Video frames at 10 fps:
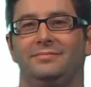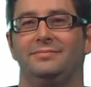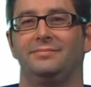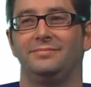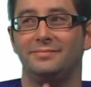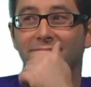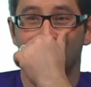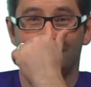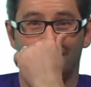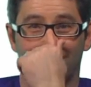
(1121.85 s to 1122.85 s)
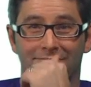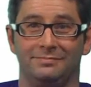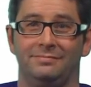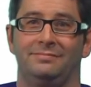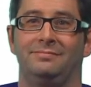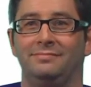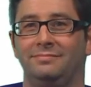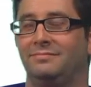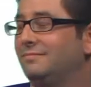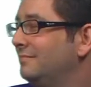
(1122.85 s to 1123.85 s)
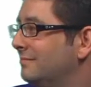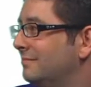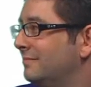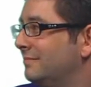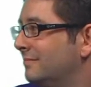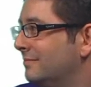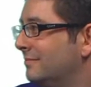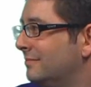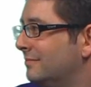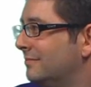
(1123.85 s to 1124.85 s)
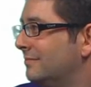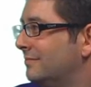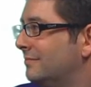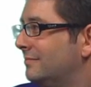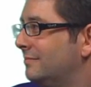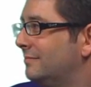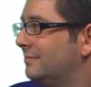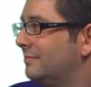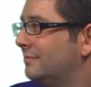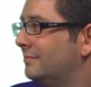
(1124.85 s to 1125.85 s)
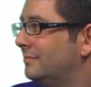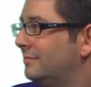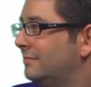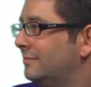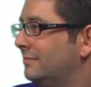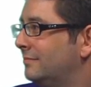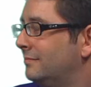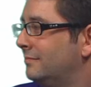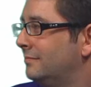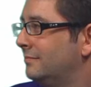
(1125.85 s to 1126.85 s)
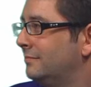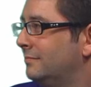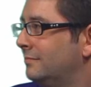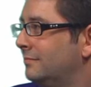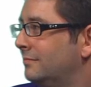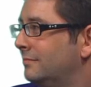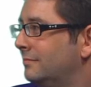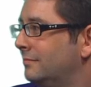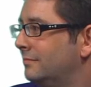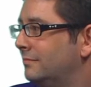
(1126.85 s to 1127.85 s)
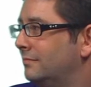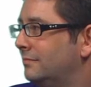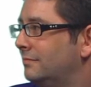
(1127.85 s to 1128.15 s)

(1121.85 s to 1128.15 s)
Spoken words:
No words are spoken by the person on screen.